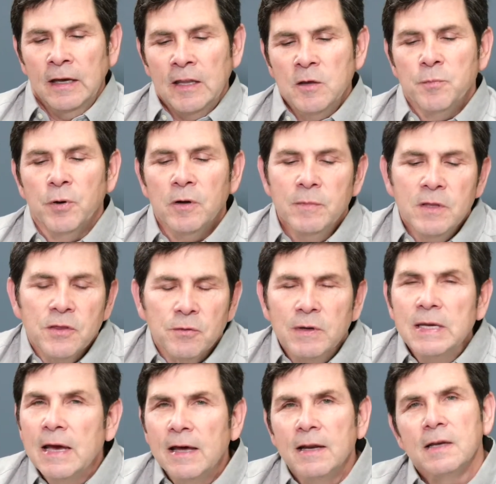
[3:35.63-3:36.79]
And they put them in
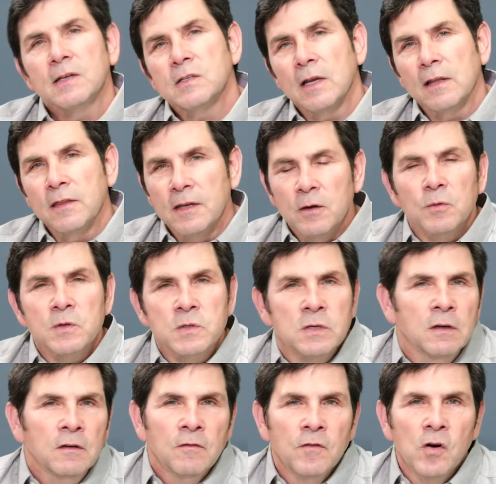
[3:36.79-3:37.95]
three headings, and I think it was
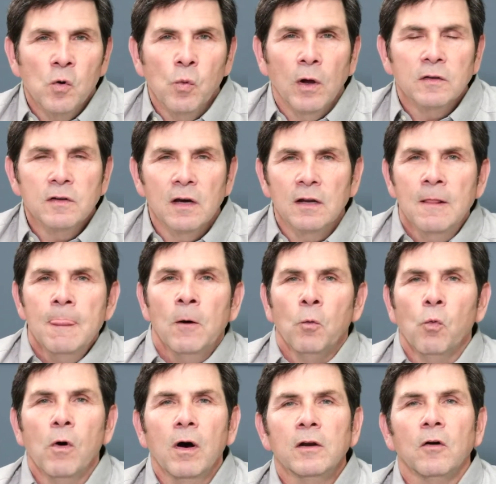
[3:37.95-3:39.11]
very well done.
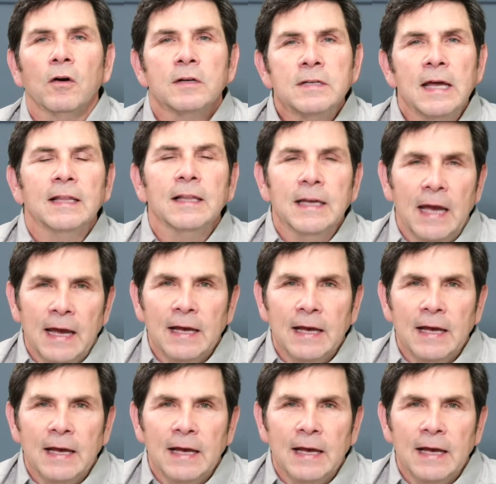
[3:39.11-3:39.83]
One are daily